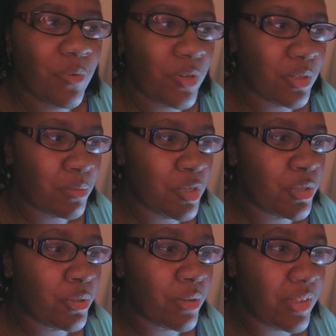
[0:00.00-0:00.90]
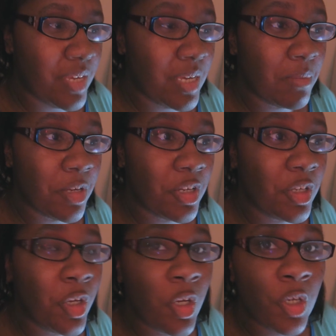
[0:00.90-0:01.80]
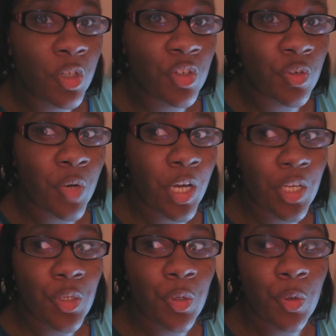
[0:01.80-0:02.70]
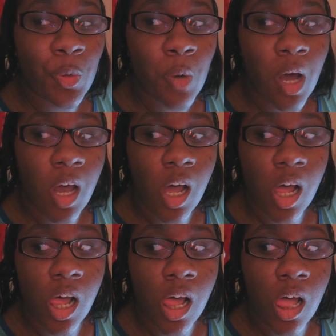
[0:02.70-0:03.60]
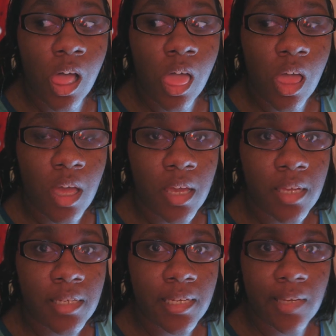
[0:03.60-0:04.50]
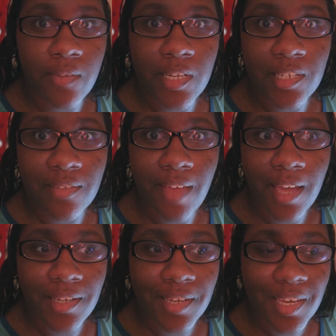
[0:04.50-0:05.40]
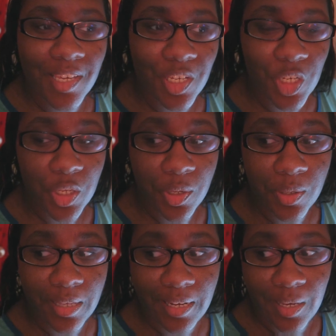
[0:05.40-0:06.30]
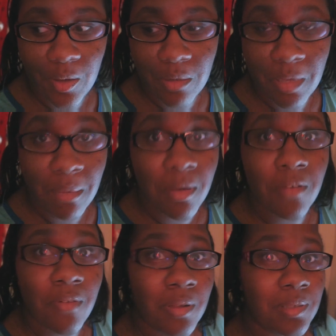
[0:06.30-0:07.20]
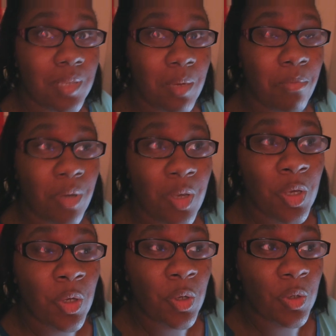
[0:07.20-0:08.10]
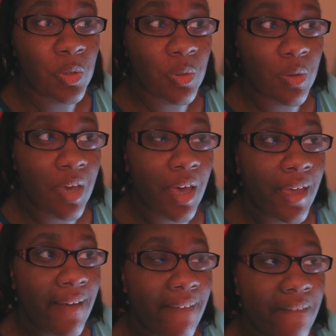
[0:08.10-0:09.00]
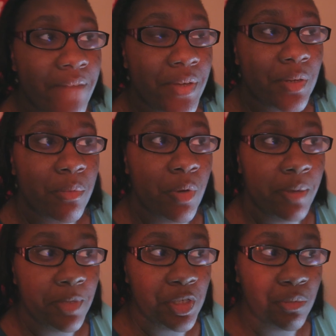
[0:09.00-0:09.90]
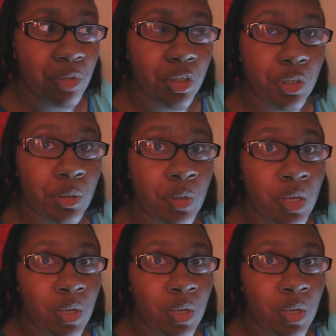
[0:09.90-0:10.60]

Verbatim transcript: for some reason. So I think I'm going to try to take advantage of that and lay down and maybe I'll fall asleep. So yeah, I have an appointment tomorrow.